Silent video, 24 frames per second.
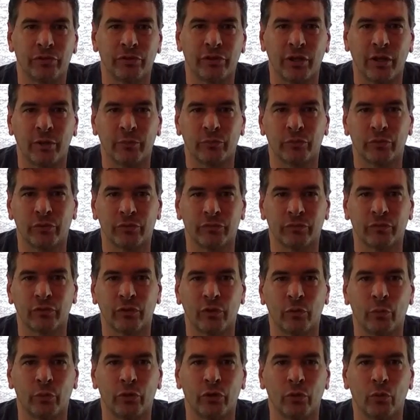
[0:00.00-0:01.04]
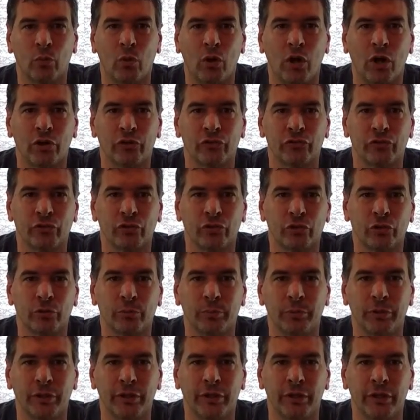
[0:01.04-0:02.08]
times where the front wheel washed a little
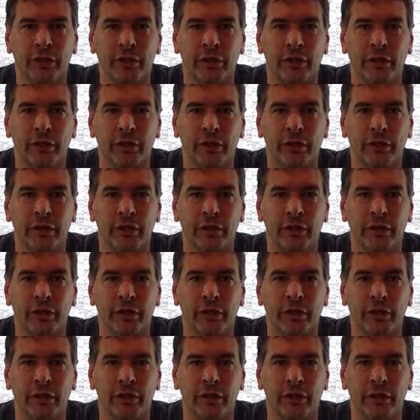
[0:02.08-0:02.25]
bit